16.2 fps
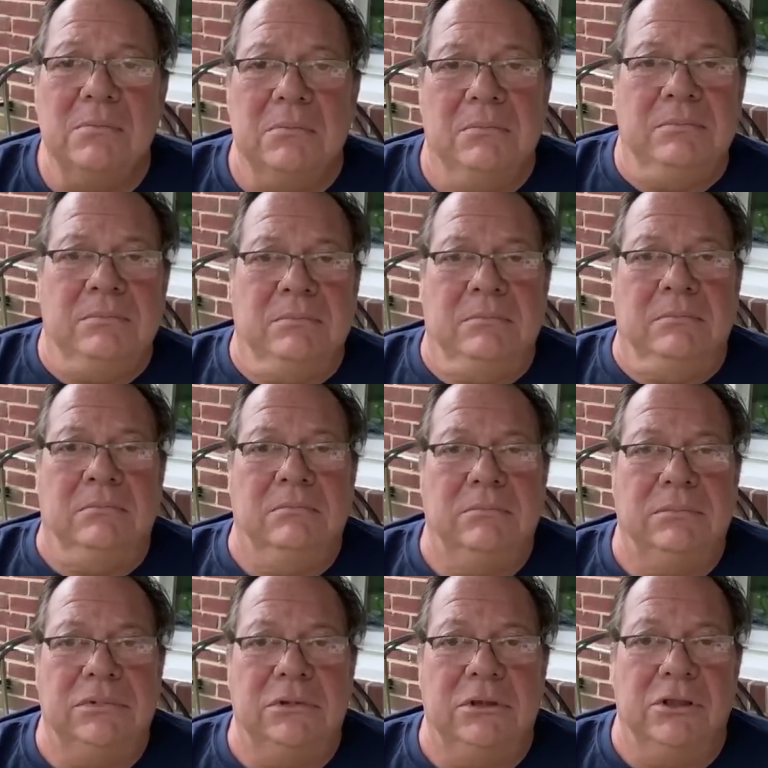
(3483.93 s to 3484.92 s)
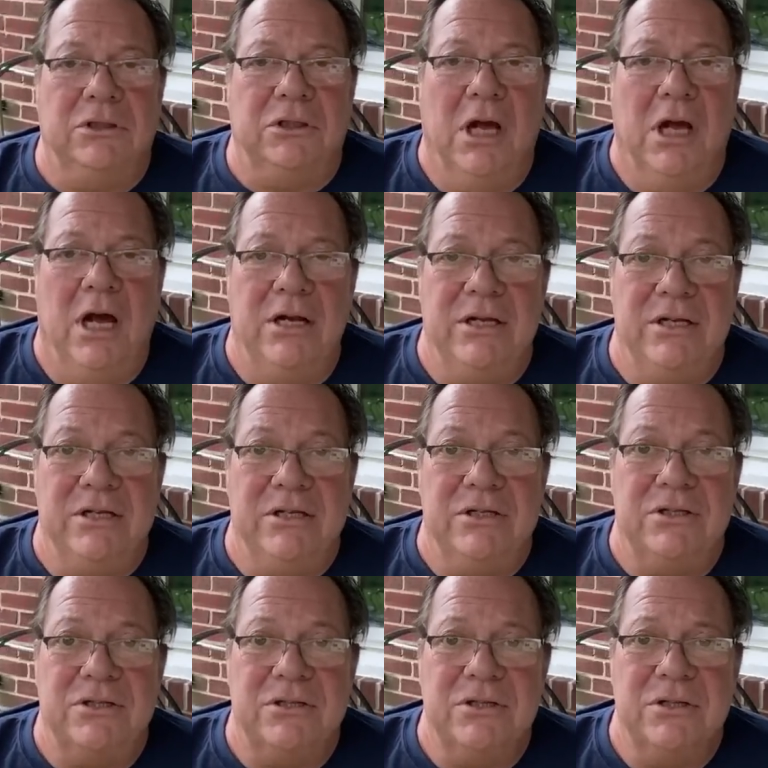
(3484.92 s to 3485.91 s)
But
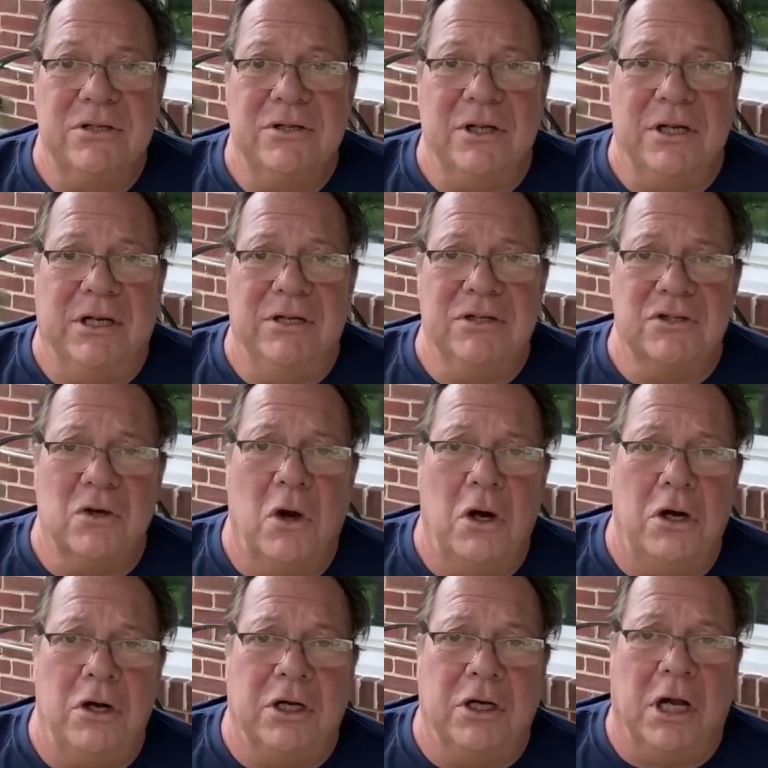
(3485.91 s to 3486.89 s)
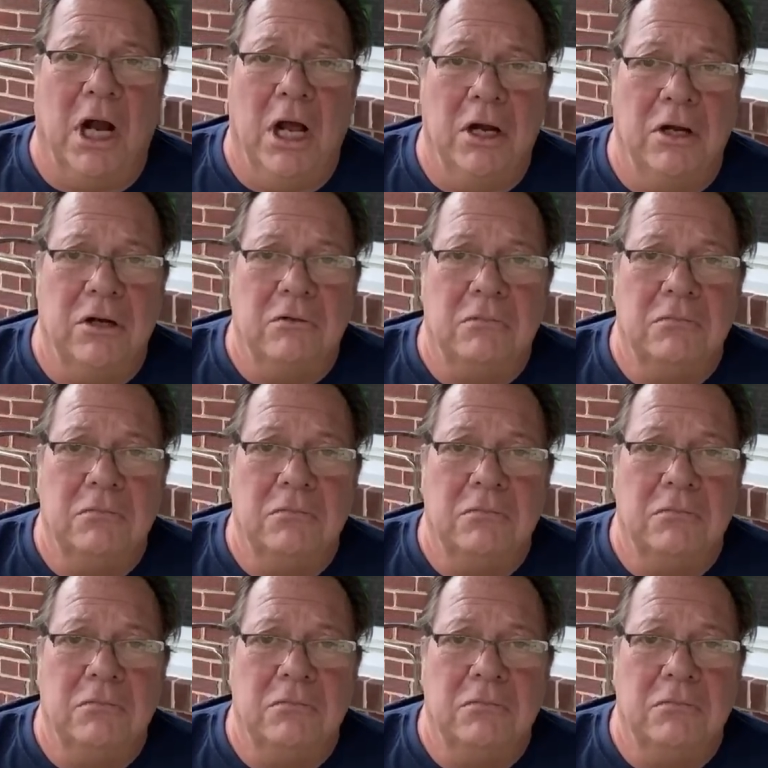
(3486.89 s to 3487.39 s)
Daddy's thing is hard again.